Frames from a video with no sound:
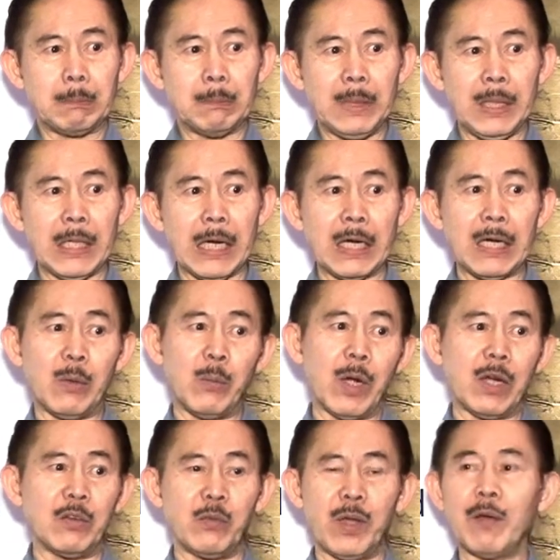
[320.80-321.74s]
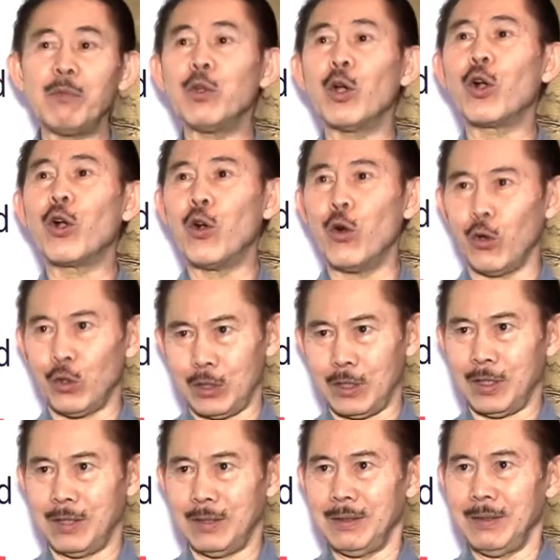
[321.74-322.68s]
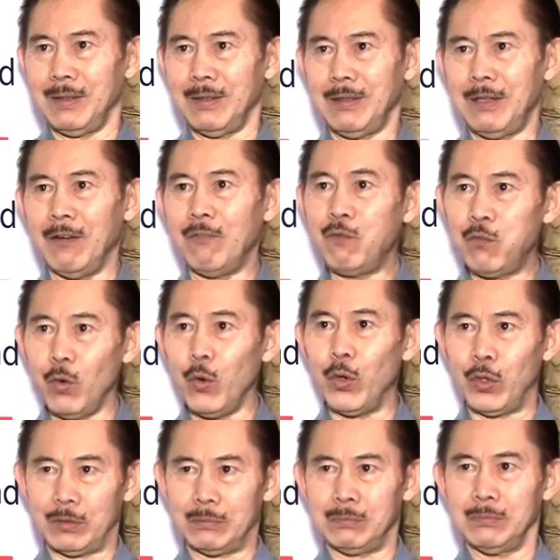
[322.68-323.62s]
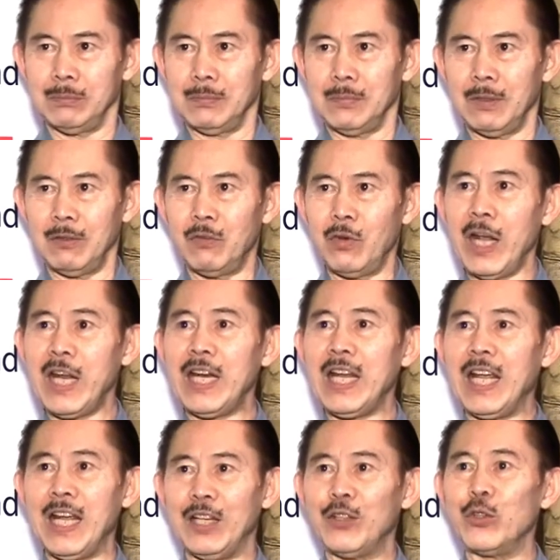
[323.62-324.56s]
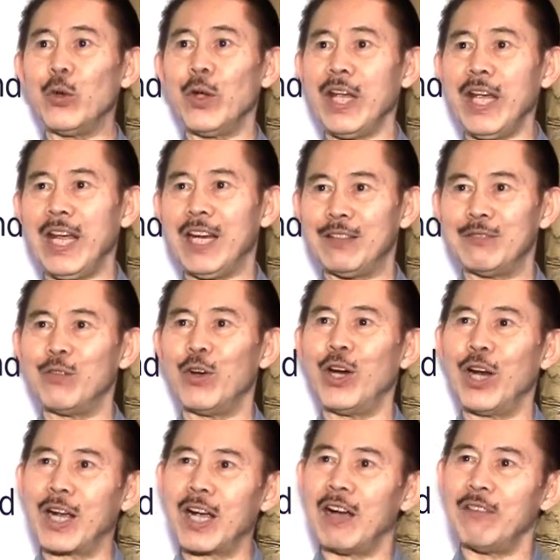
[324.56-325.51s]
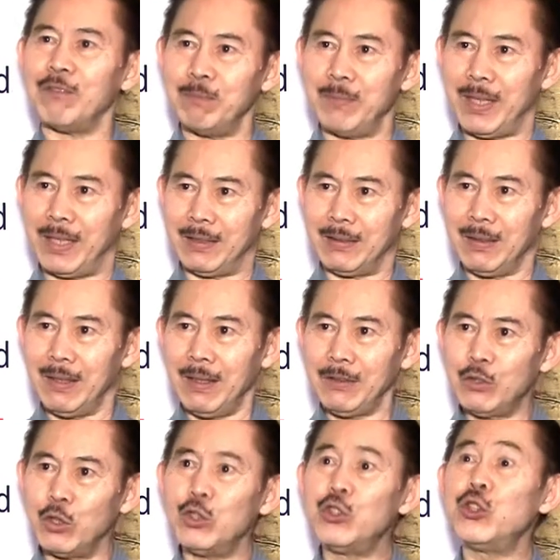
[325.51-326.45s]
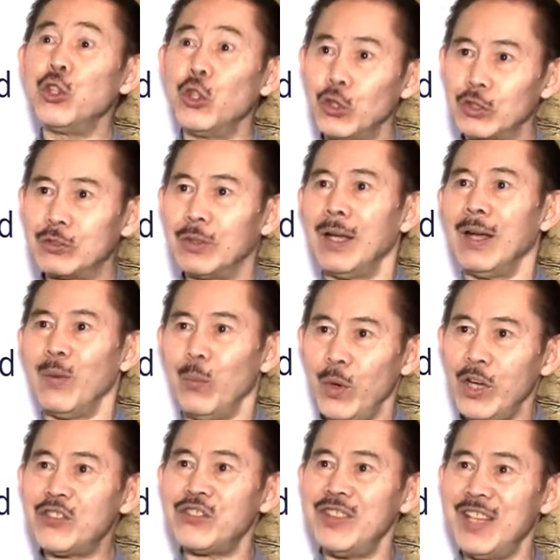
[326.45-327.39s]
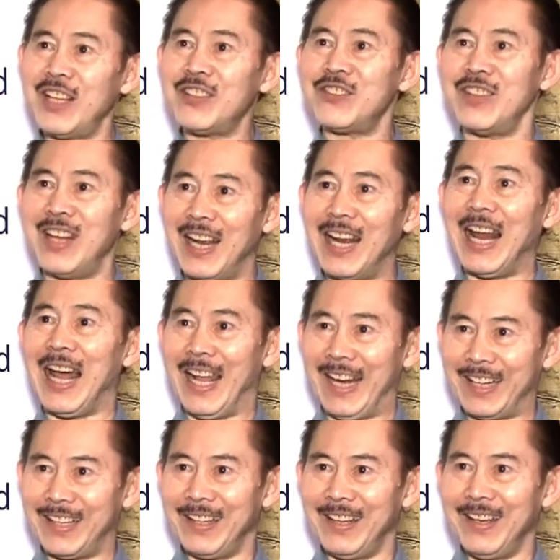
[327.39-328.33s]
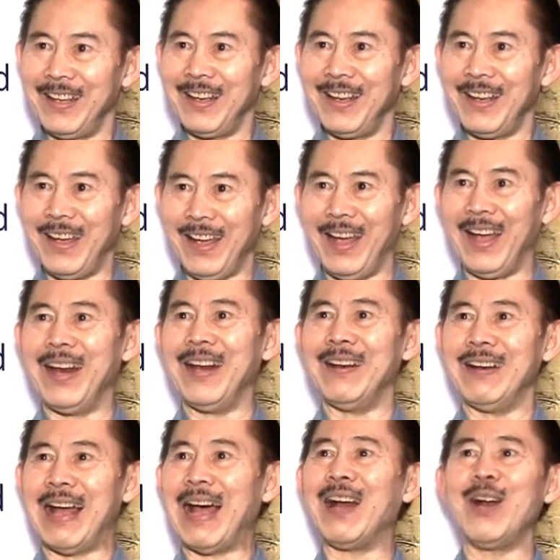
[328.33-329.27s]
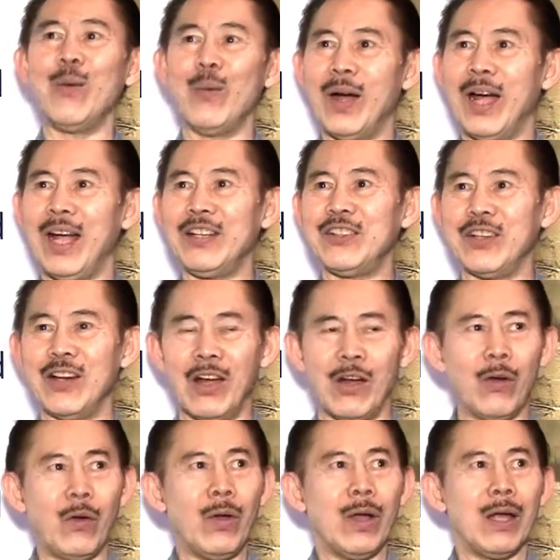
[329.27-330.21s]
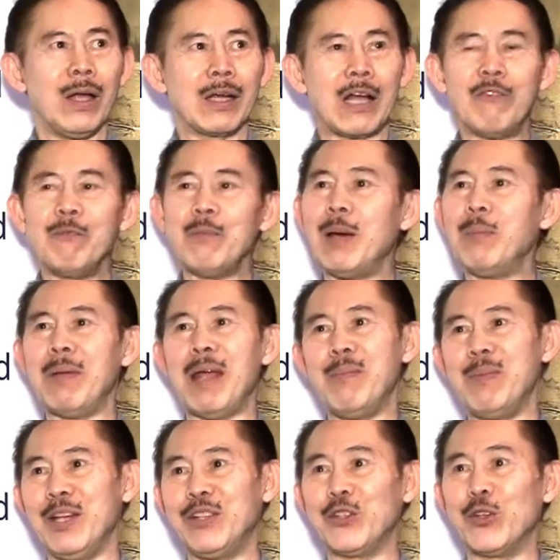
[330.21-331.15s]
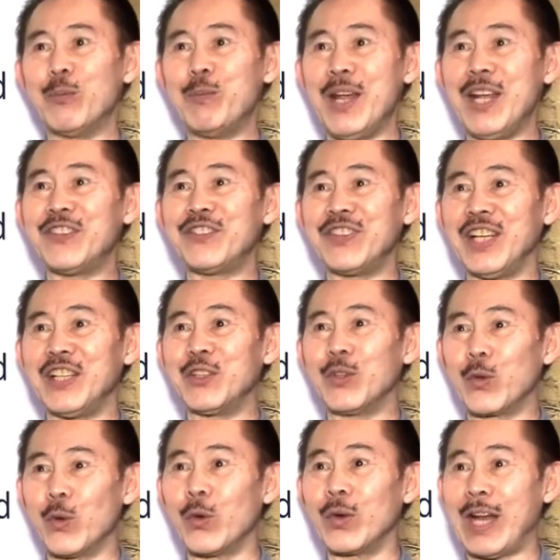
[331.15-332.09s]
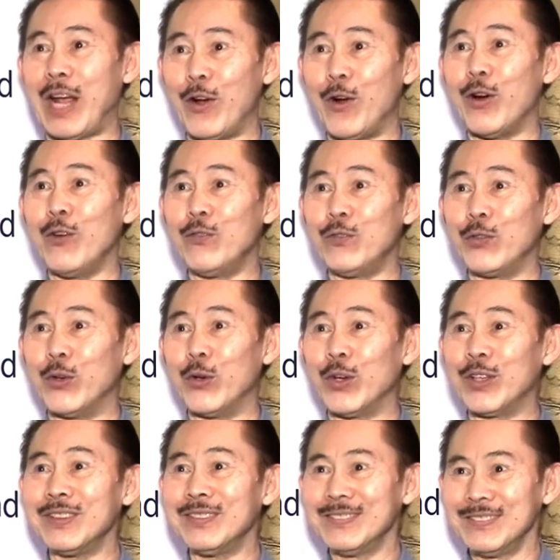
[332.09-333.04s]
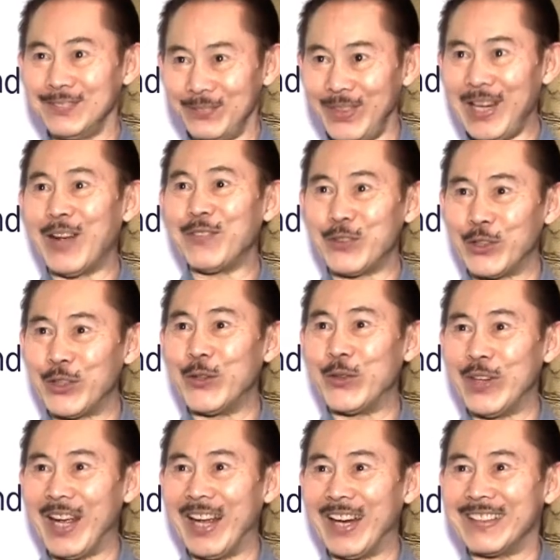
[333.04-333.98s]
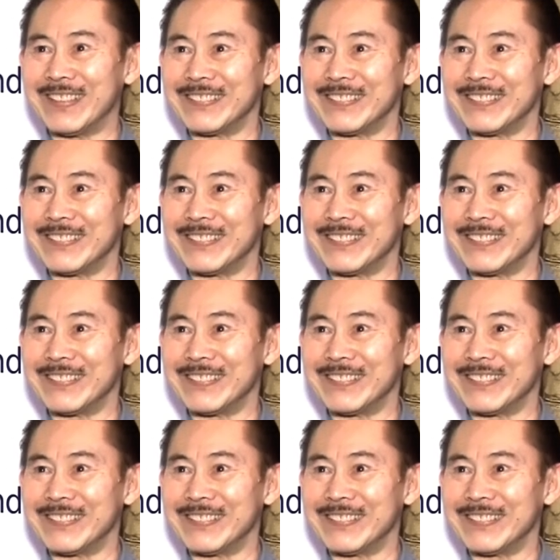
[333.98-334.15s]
in other words, we have to cook the food ready to eat for the government to choose which dish they like. And otherwise, government may be too busy to cook their own food. We have to do that.